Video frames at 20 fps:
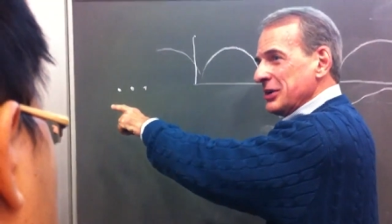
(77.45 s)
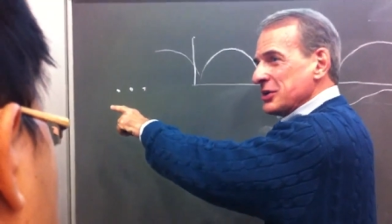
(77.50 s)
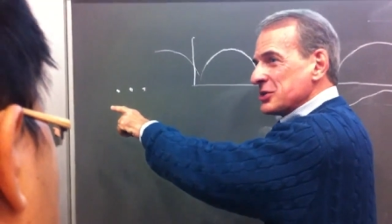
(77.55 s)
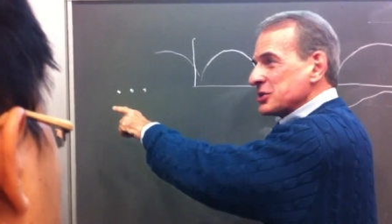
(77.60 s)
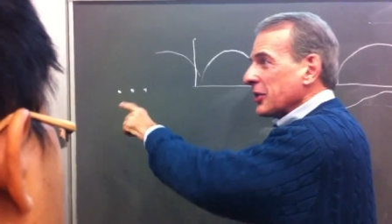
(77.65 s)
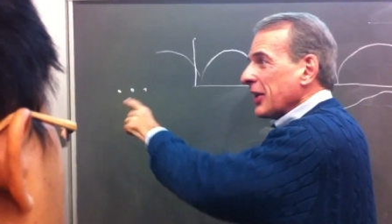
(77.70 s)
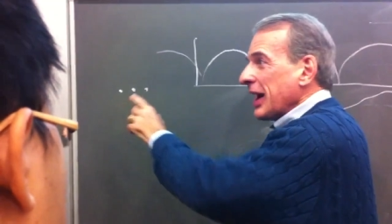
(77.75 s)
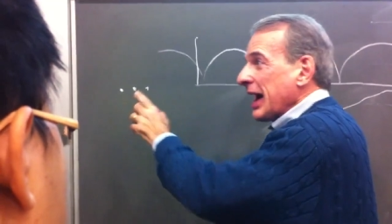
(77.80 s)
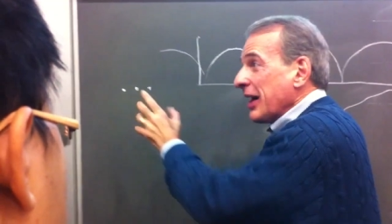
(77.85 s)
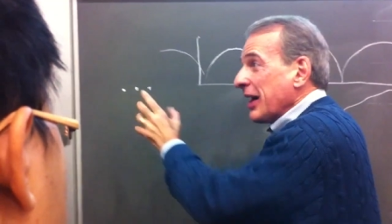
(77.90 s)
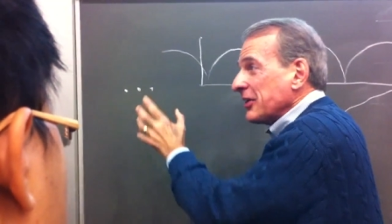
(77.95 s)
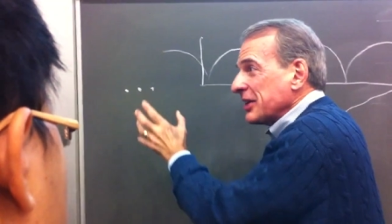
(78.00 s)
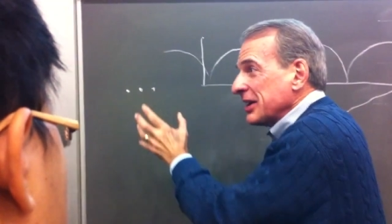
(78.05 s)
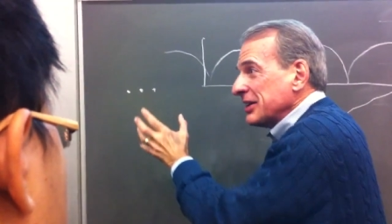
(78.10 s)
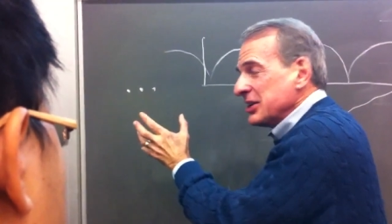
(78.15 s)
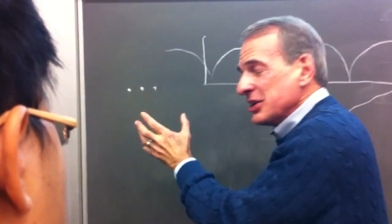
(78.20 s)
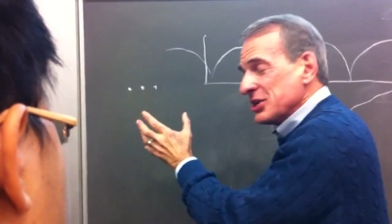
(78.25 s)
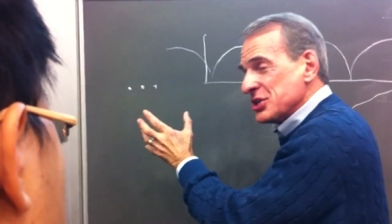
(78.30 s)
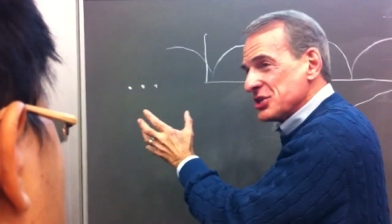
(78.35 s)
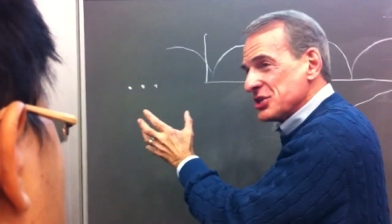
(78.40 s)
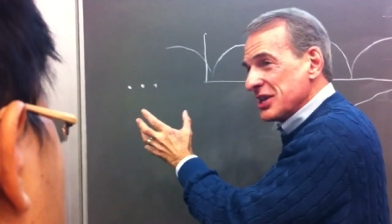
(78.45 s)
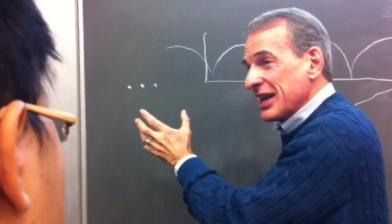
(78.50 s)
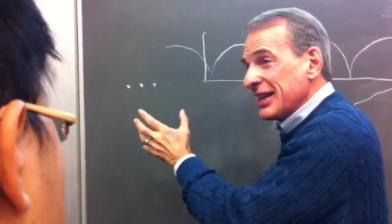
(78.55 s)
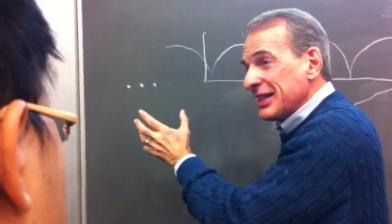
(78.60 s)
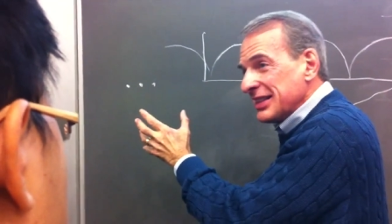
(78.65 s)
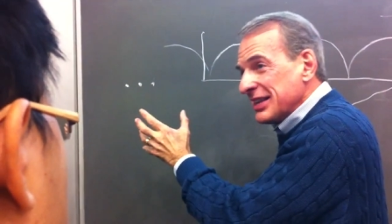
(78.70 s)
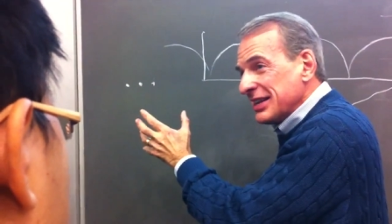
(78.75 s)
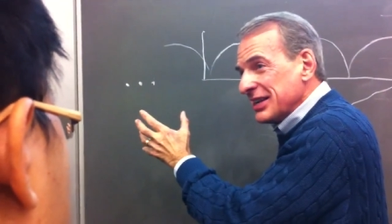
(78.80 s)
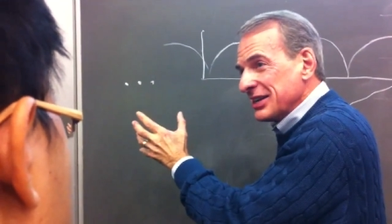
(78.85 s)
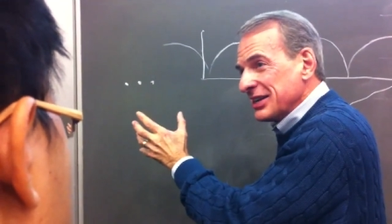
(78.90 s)
So how can you set
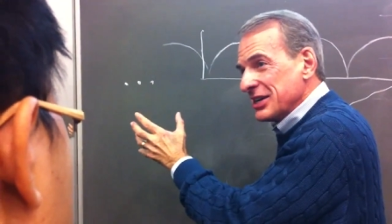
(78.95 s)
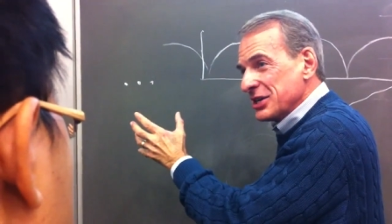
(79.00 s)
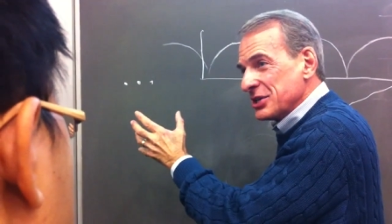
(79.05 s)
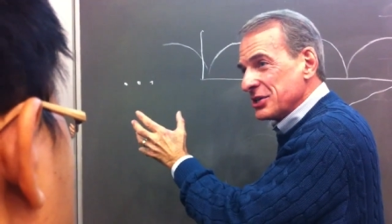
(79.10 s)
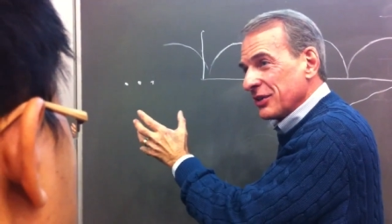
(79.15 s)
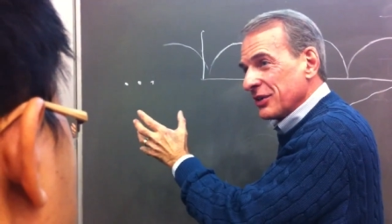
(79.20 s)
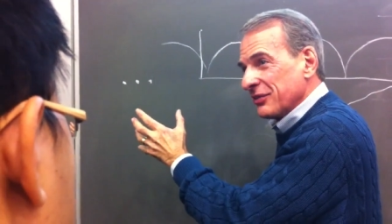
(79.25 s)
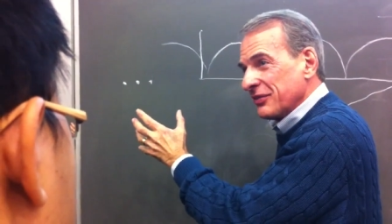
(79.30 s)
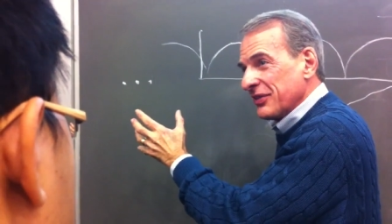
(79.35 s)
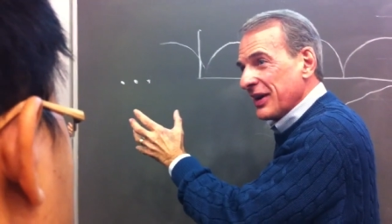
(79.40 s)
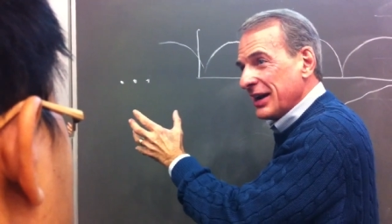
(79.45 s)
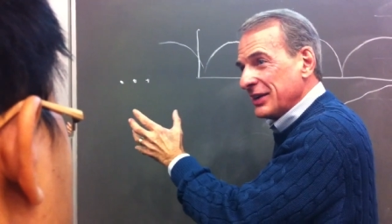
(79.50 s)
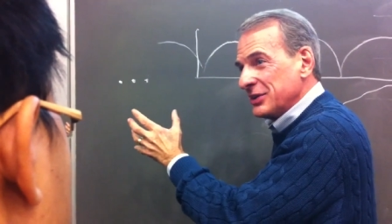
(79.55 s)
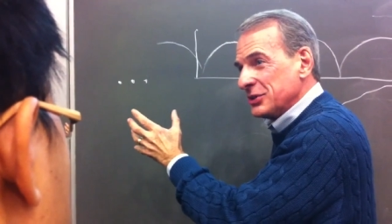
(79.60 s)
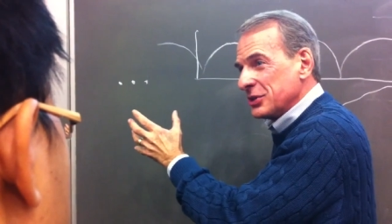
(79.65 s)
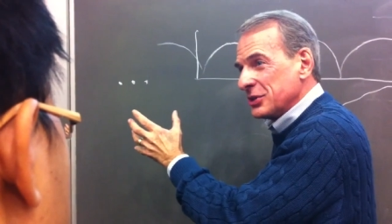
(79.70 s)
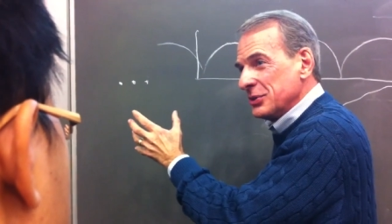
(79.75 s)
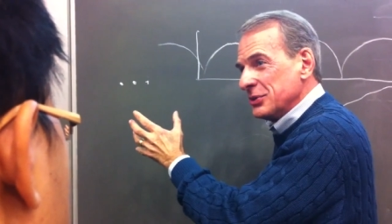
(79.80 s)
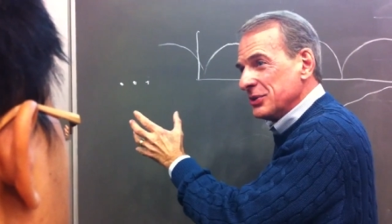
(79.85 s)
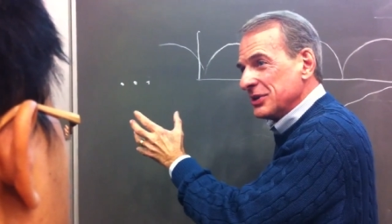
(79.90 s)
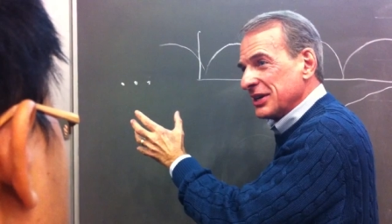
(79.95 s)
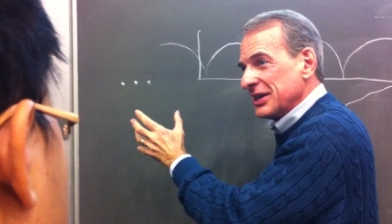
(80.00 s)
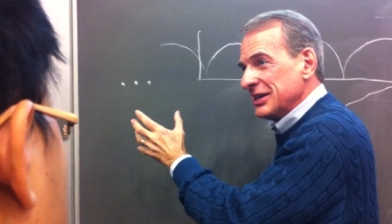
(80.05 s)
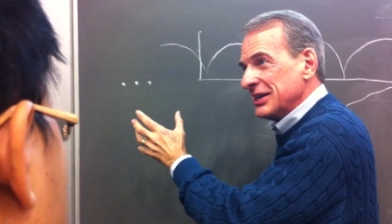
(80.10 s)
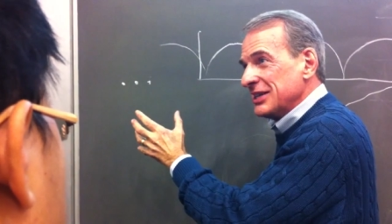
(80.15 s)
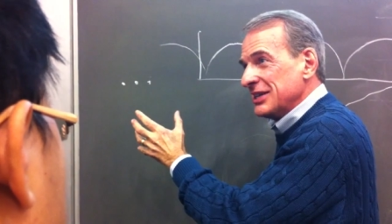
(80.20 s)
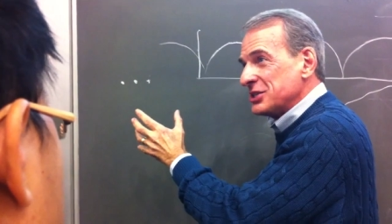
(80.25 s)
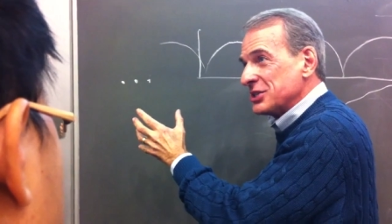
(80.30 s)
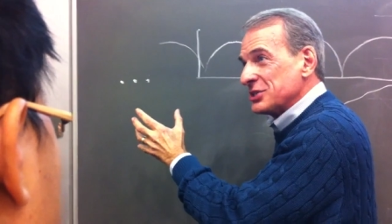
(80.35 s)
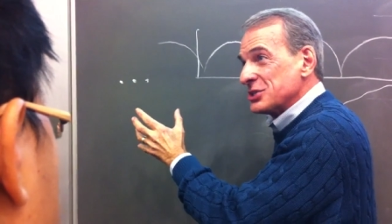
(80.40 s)
the initial fine-tuned
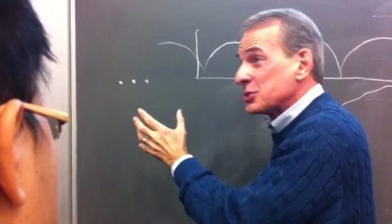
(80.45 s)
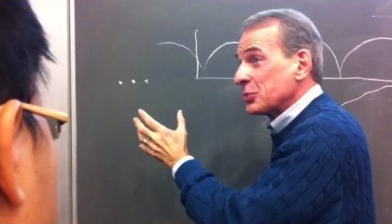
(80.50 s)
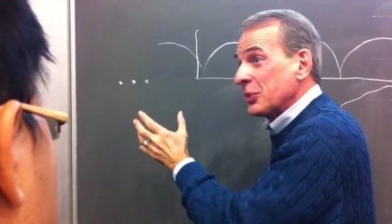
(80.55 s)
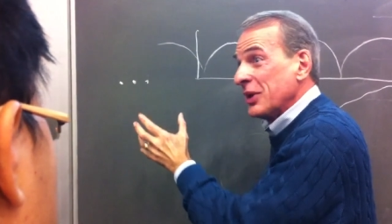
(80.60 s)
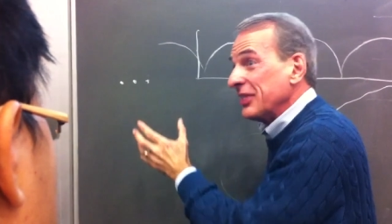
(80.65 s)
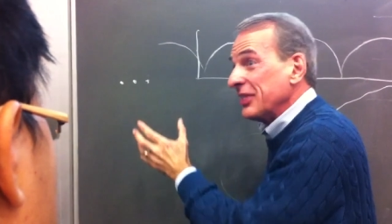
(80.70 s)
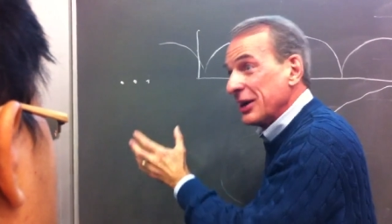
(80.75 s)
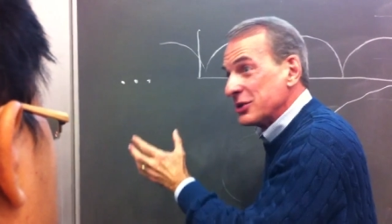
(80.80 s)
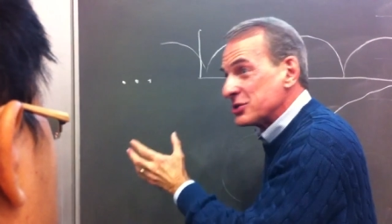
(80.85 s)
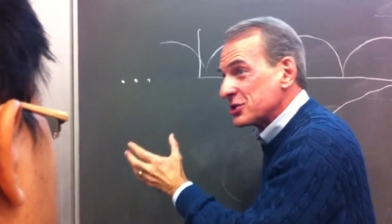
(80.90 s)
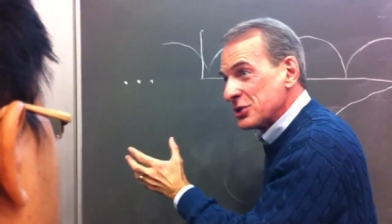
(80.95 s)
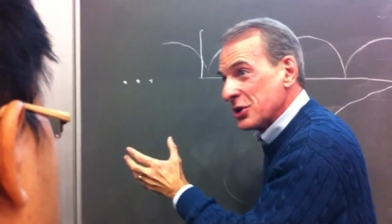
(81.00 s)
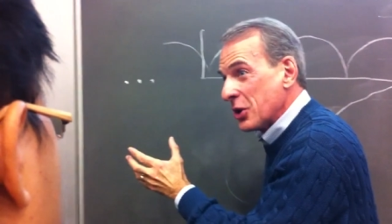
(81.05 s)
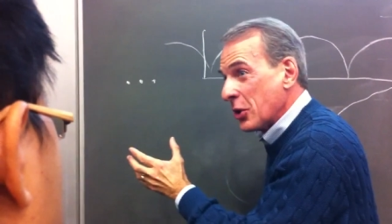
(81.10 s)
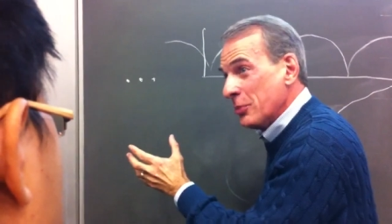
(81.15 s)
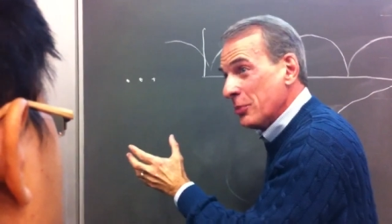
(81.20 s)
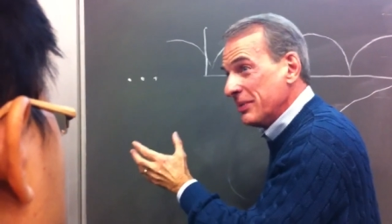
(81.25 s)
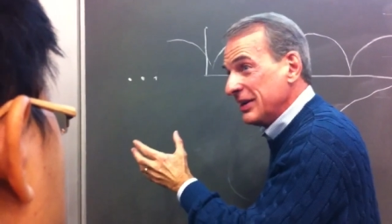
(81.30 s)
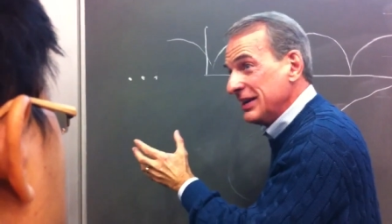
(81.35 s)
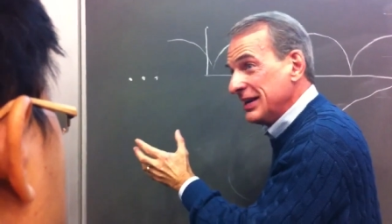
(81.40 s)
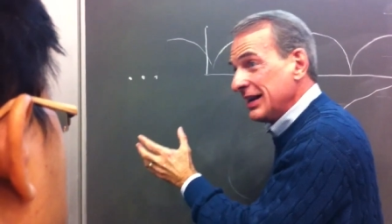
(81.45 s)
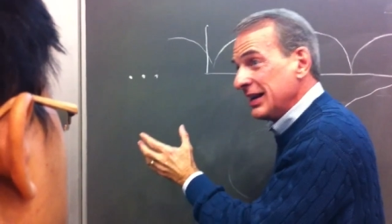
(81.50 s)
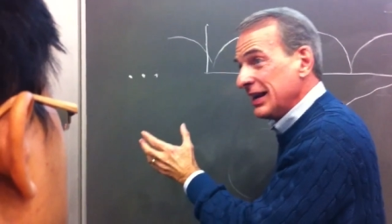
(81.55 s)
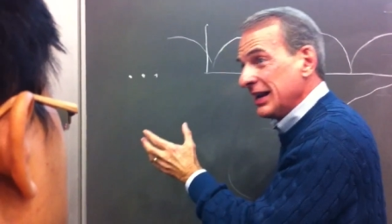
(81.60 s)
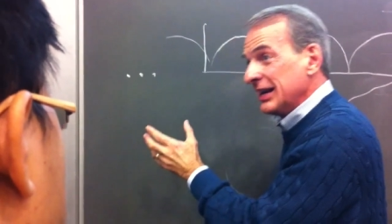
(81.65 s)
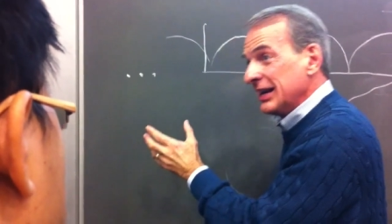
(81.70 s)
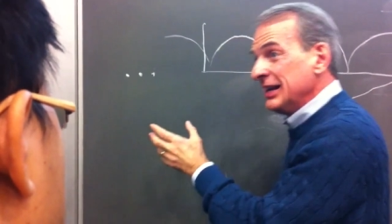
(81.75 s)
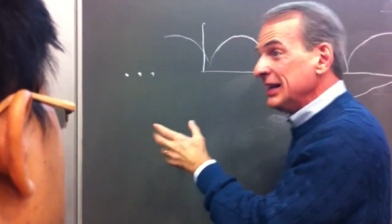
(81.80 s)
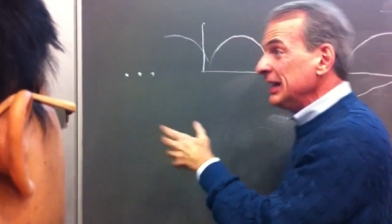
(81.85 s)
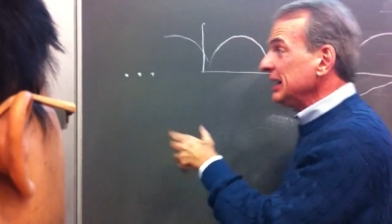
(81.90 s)
conditions when there's no
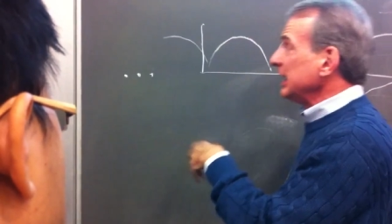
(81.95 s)
beginning?